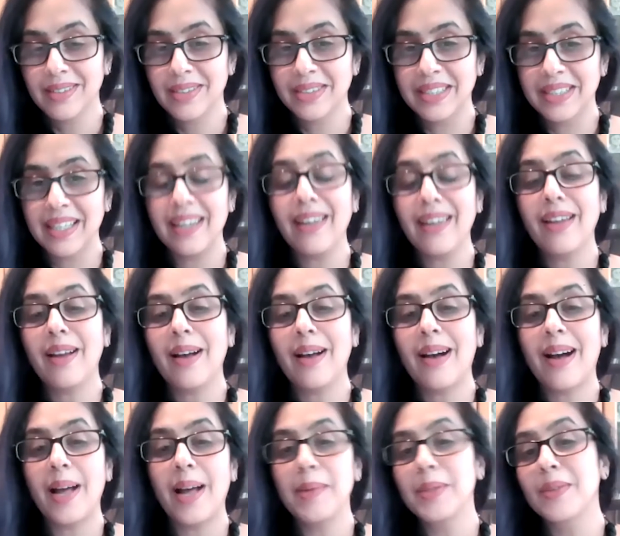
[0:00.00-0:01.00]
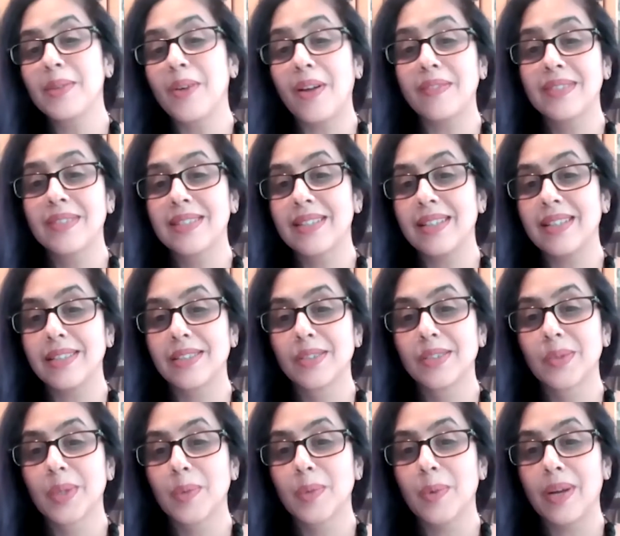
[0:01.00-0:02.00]
Today, I'm in
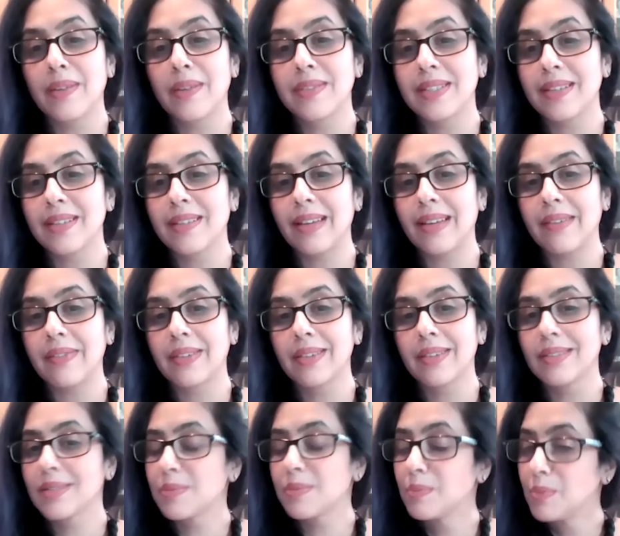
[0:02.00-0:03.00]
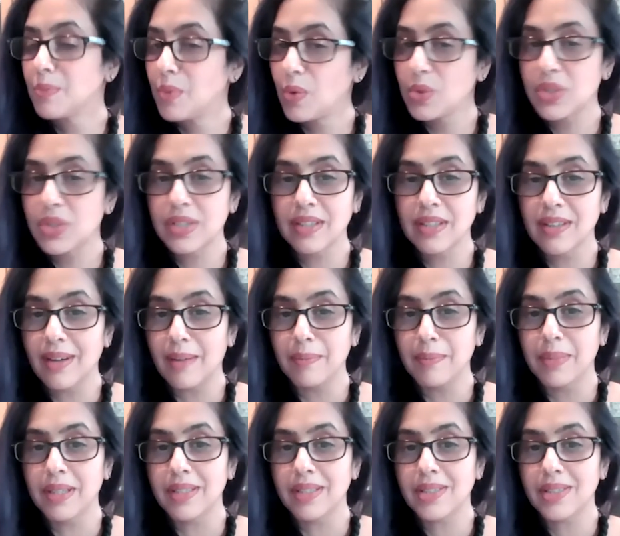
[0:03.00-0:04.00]
conversation with one of South Africa's most
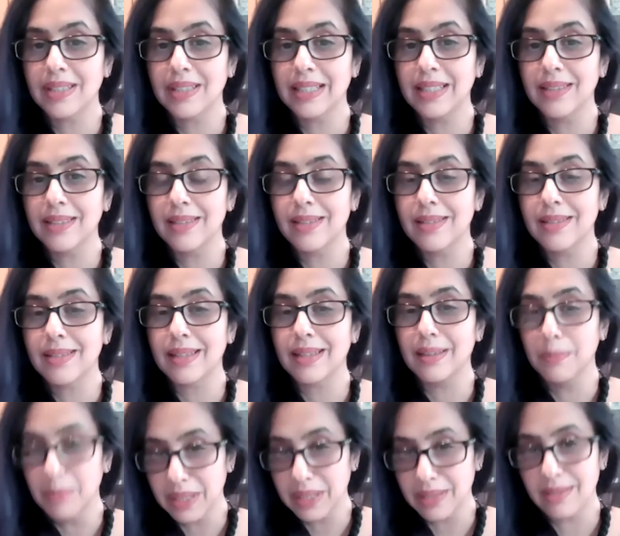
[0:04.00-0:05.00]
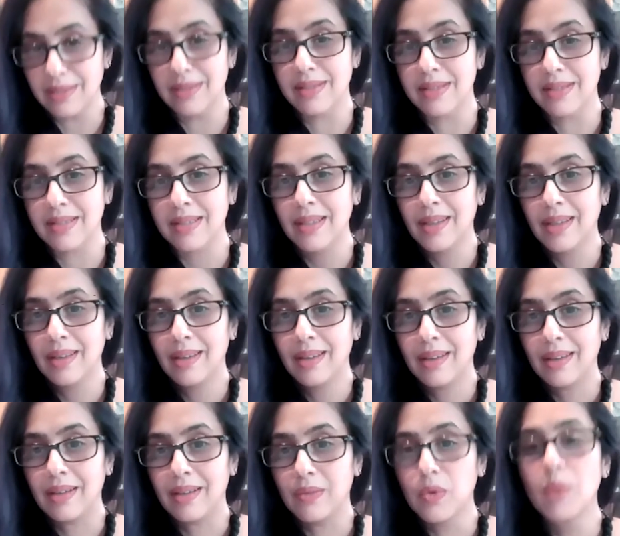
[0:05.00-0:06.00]
accomplished leaders in business,
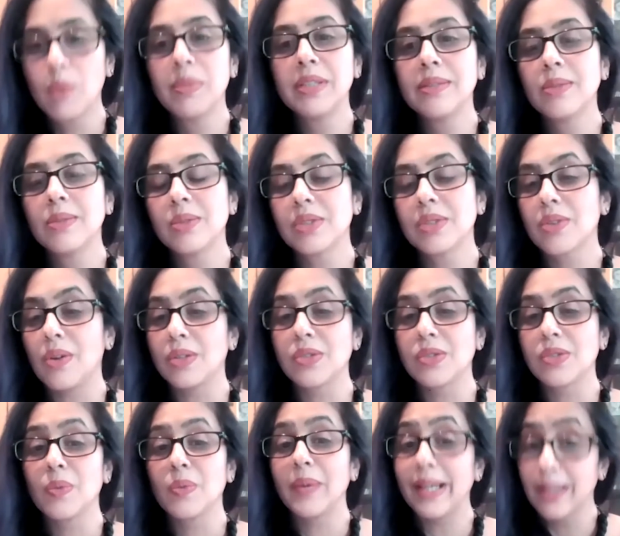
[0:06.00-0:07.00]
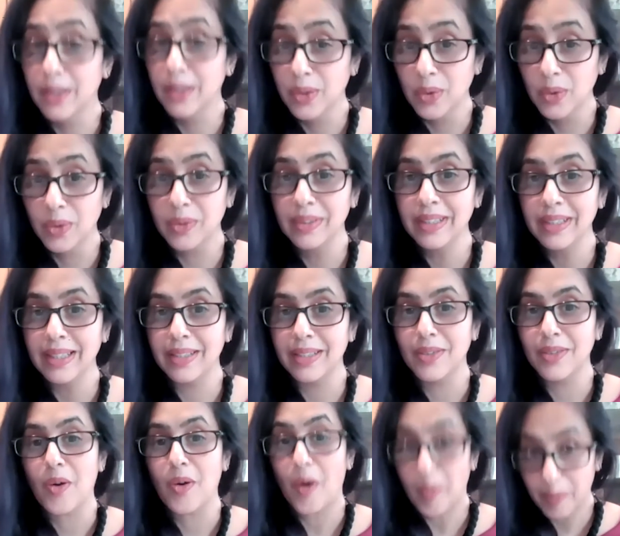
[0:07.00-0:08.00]
a woman who's also well known
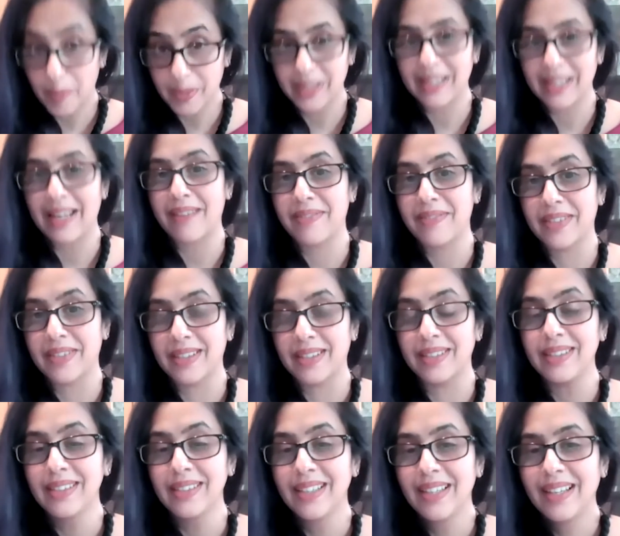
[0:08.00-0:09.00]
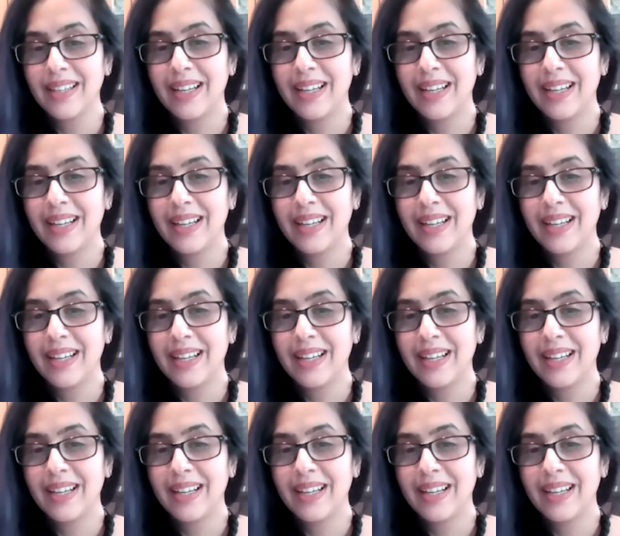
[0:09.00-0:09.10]
in corporate Africa.